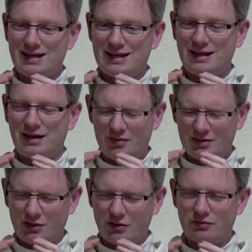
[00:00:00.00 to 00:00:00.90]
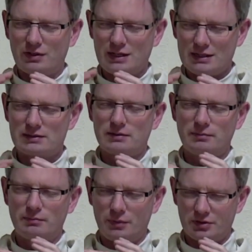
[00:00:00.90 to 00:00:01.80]
of his love is
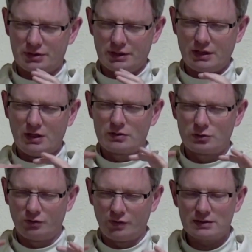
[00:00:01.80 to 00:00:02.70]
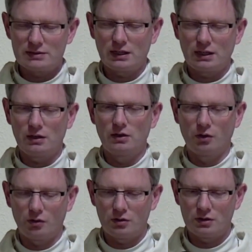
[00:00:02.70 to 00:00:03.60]
mercy. So if I say,
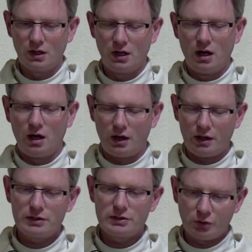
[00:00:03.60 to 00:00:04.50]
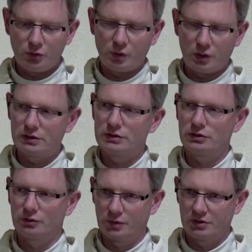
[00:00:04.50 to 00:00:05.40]
Lord, I don't want your
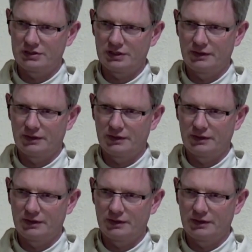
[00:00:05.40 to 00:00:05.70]
mercy,